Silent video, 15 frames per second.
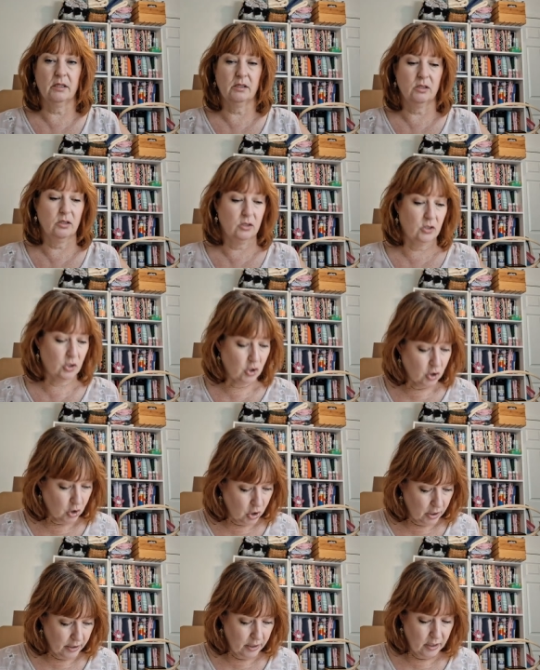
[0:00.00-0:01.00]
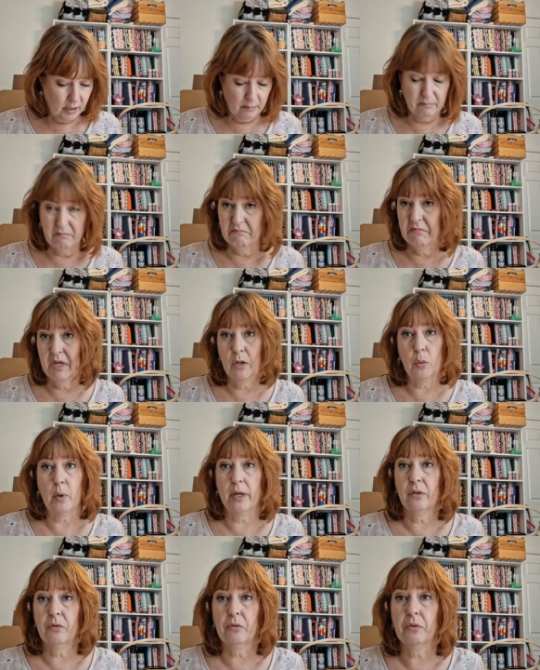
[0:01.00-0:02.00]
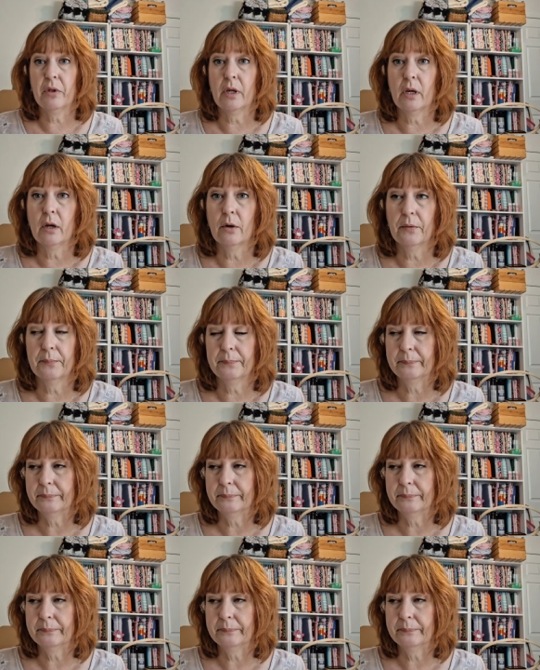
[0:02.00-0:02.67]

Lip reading: started it midway through the year,